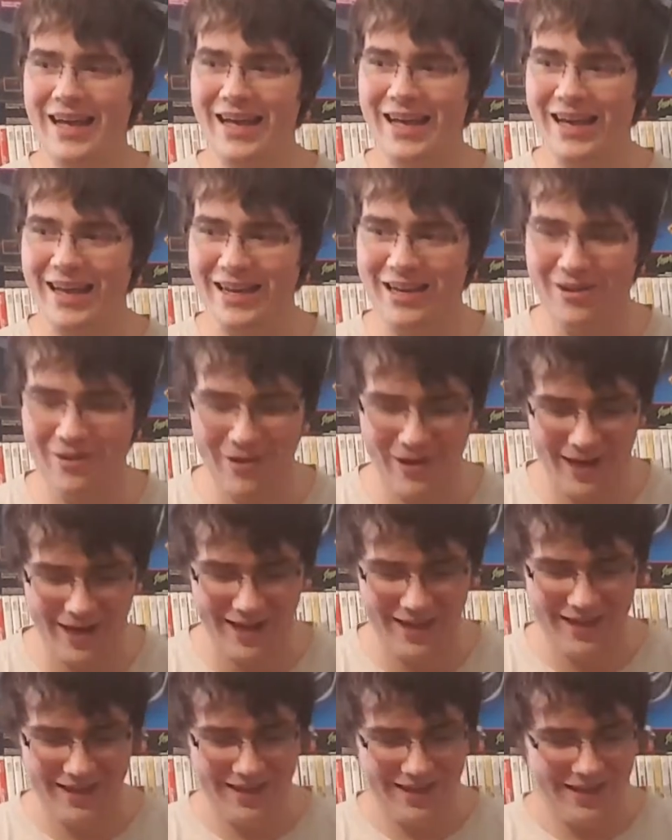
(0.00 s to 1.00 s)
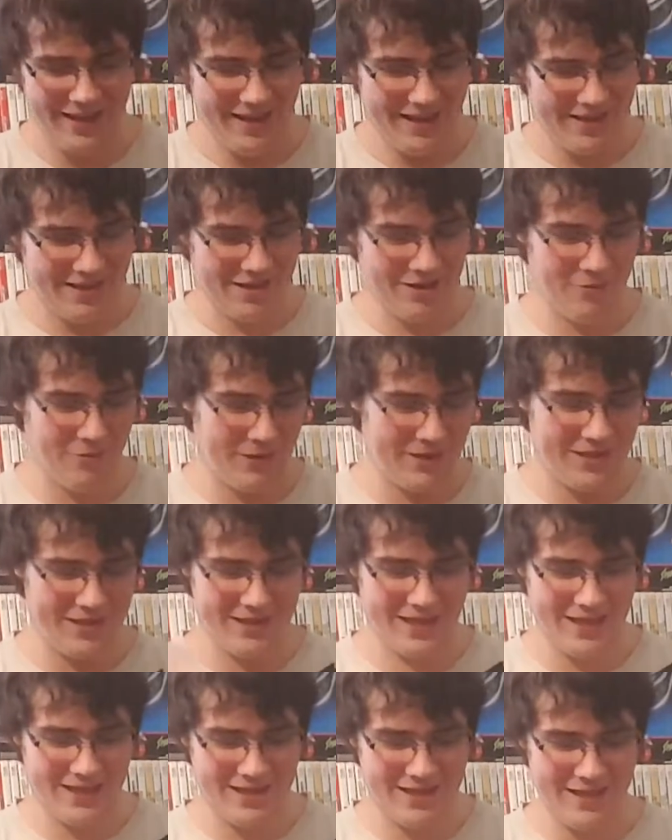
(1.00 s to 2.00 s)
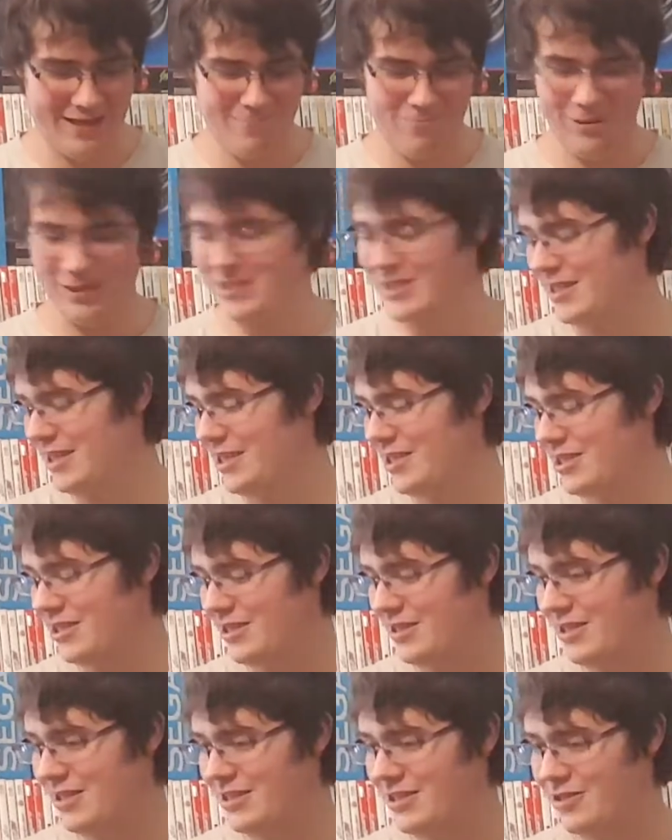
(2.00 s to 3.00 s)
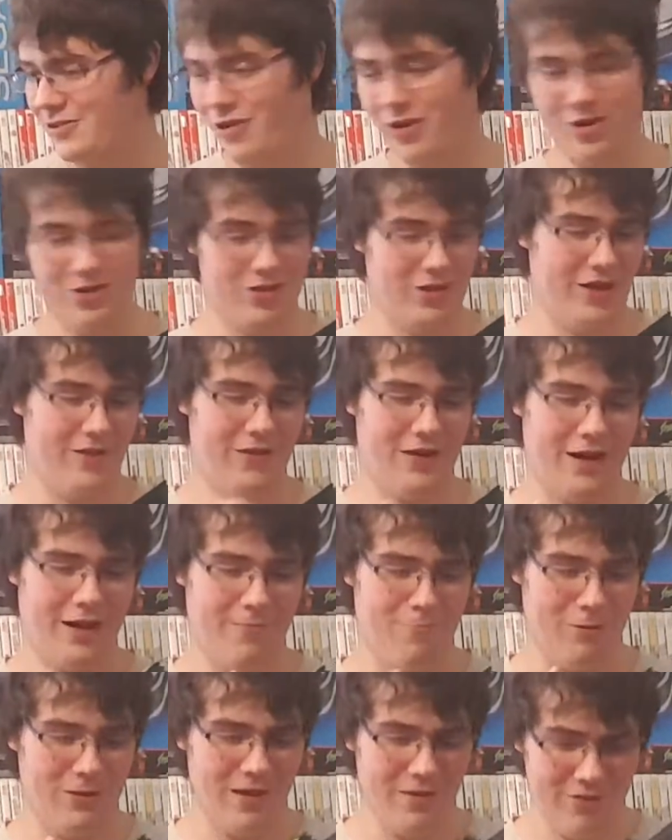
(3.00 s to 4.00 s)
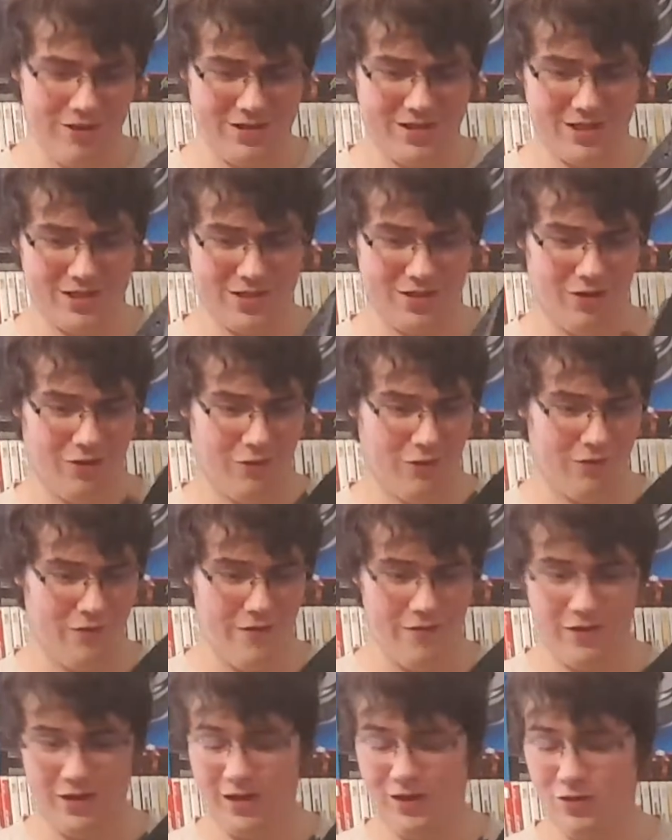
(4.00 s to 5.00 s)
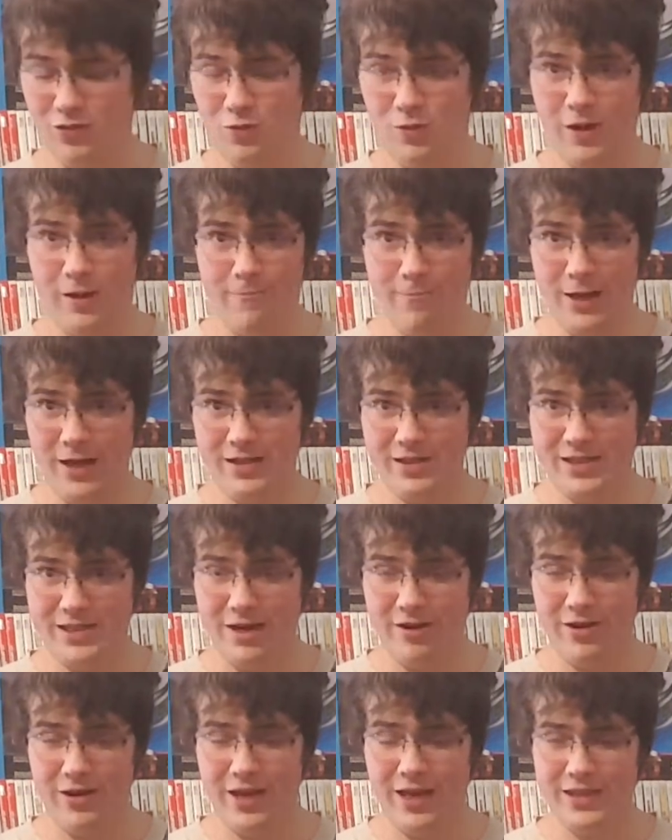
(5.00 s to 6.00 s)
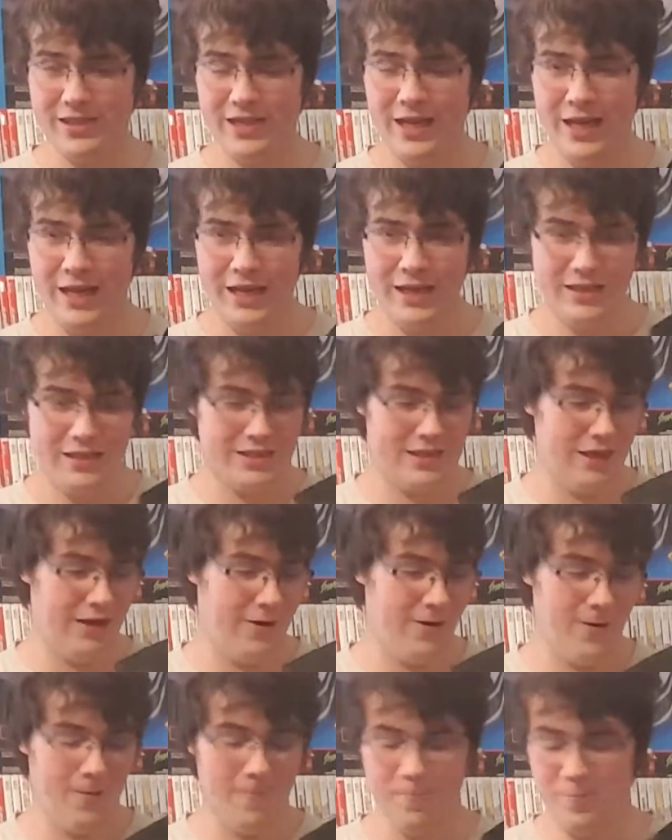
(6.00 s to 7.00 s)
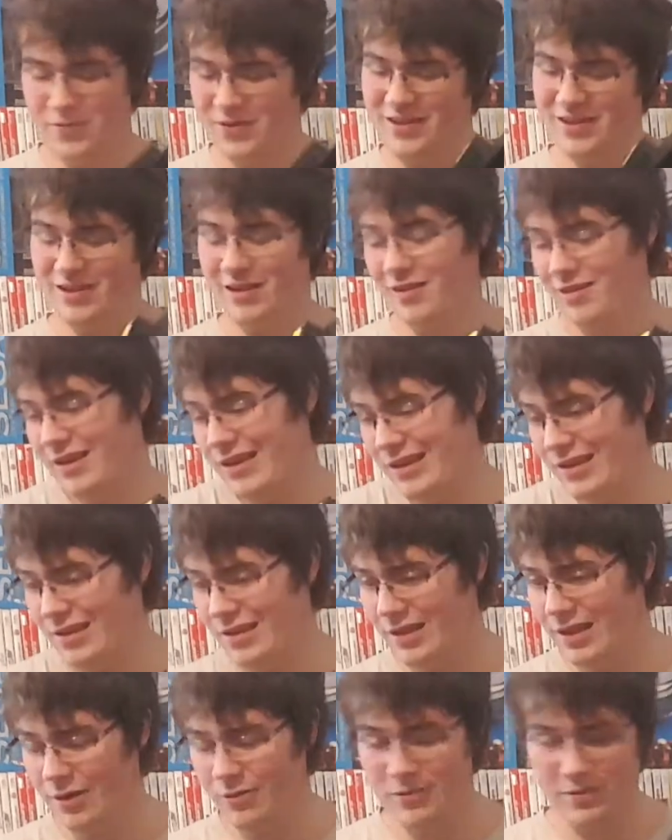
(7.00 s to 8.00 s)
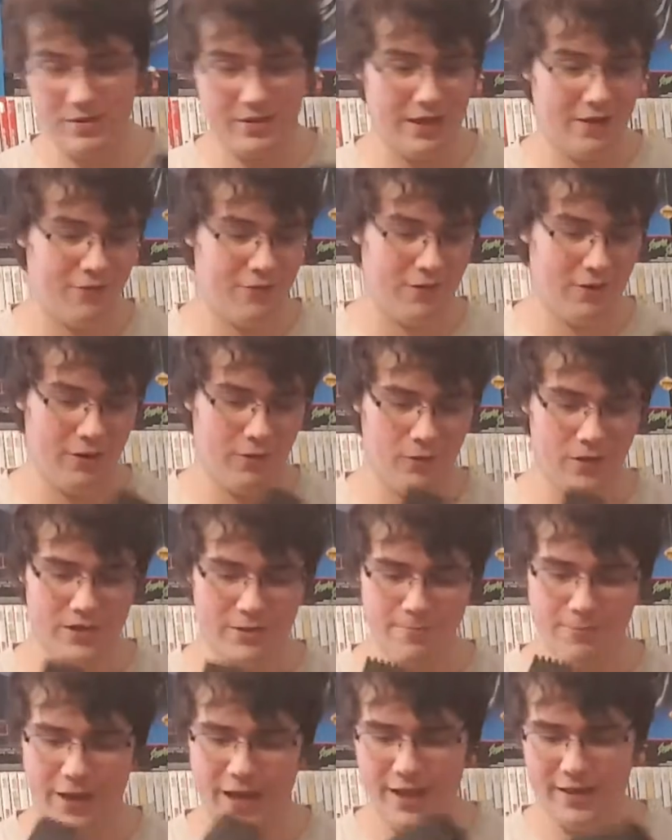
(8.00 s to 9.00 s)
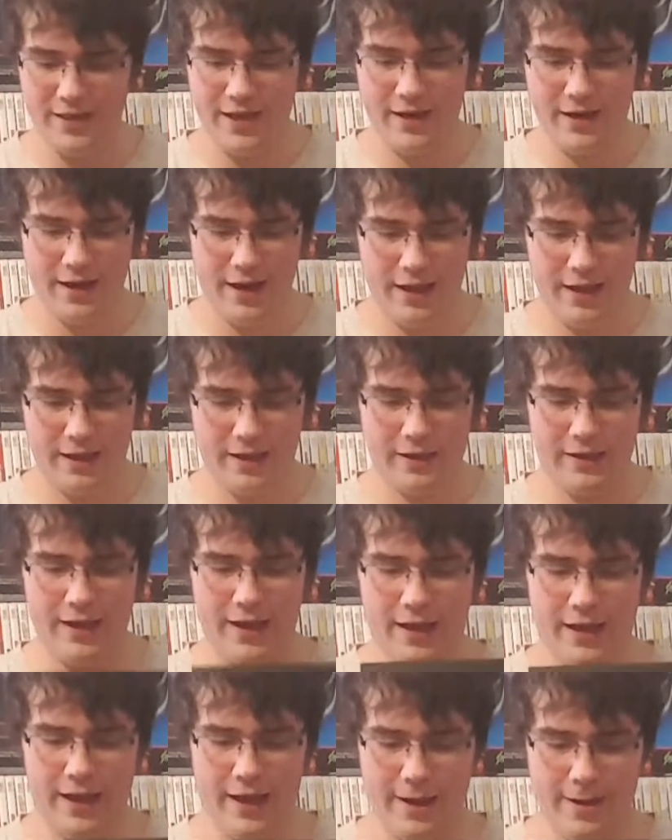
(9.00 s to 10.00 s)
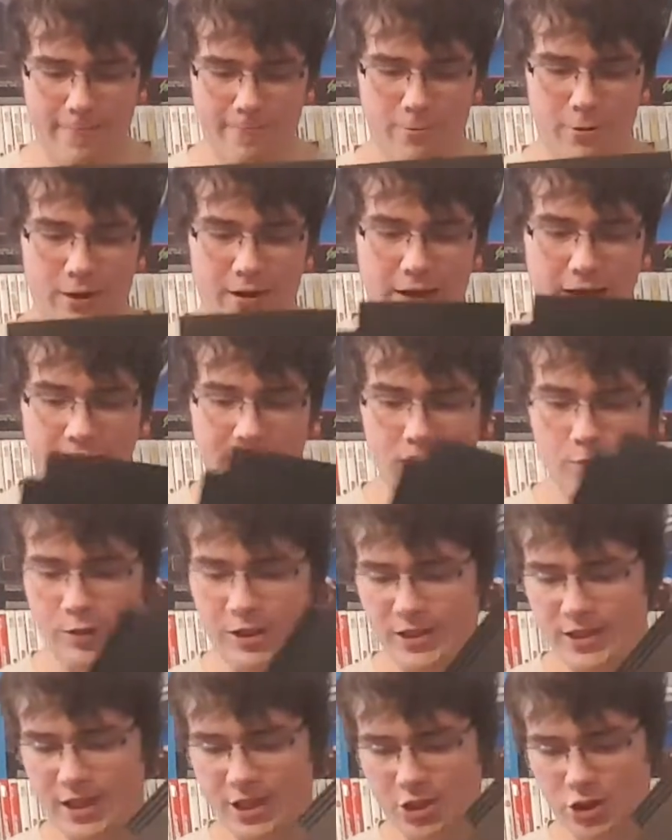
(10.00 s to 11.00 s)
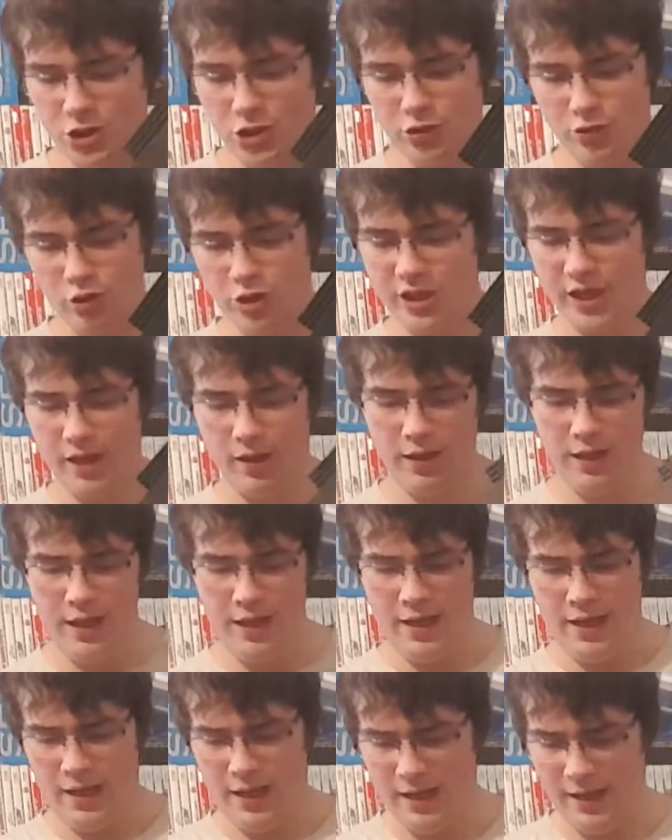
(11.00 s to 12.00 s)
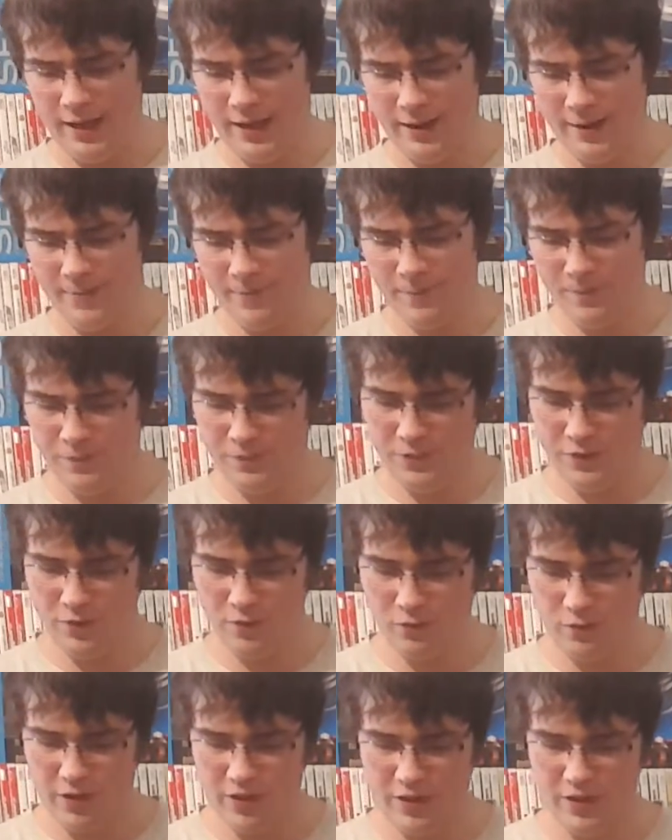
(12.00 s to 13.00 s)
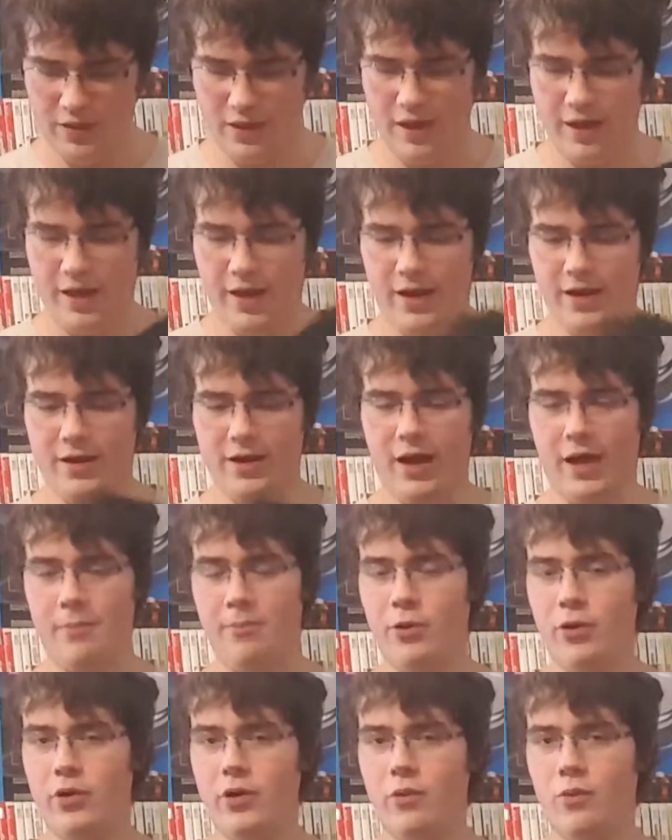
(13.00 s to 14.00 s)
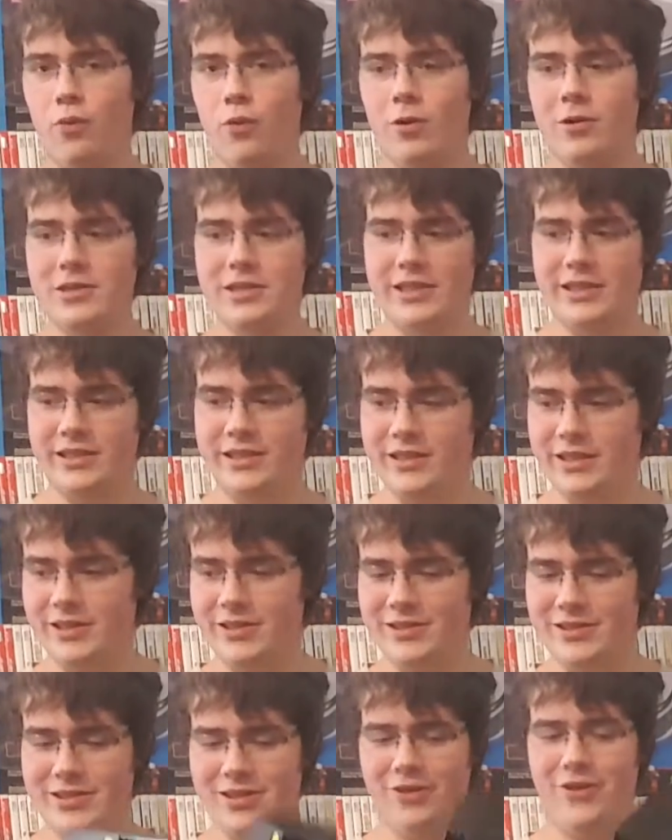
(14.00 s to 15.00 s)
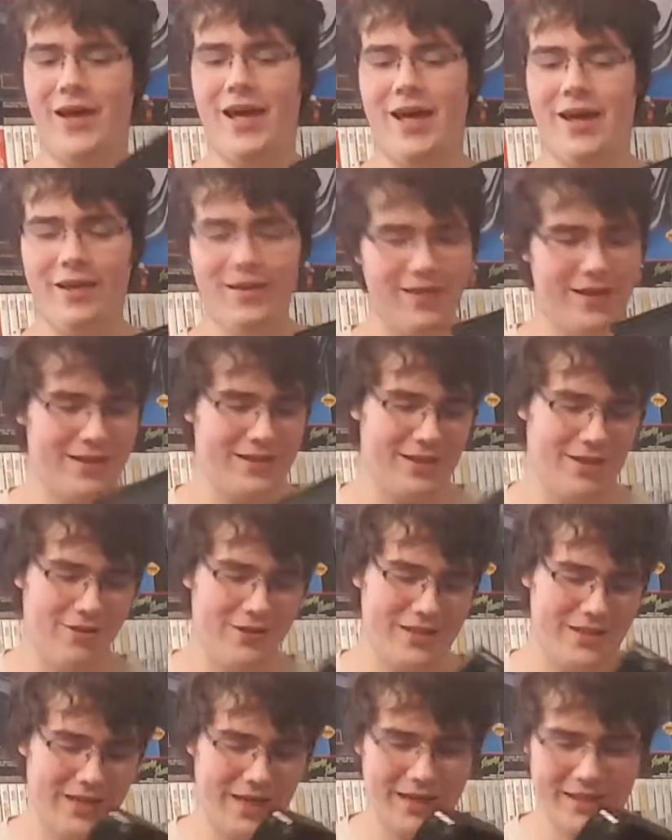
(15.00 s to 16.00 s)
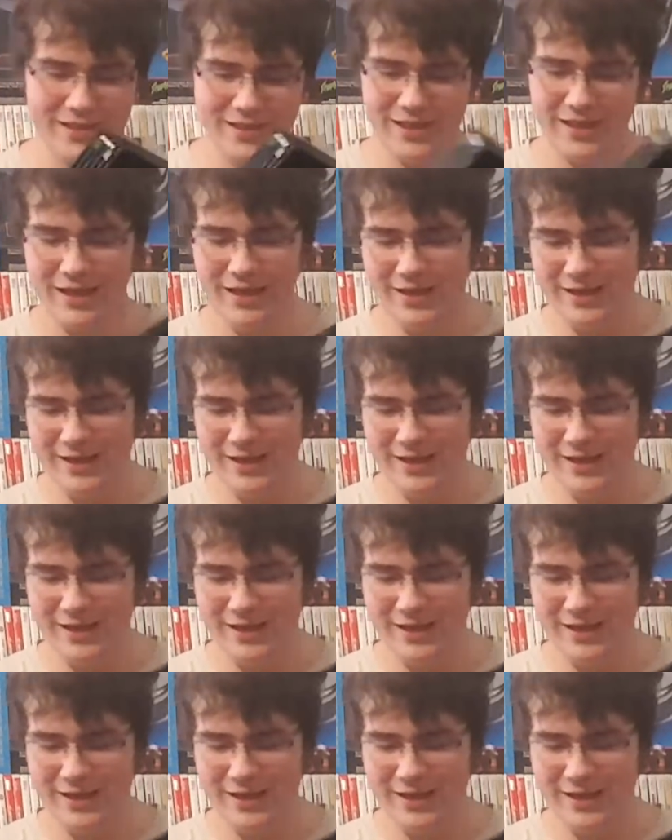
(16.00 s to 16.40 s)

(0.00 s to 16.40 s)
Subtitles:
Anyway, though, we did get the PlayStation 2 hard drive, and I believe these things go for $15-20 nowadays. So, you know, that definitely wasn't bad. Then I got a pretty nice PlayStation 2 shell, with a non-broken warranty seal. So, hey, that's always nice.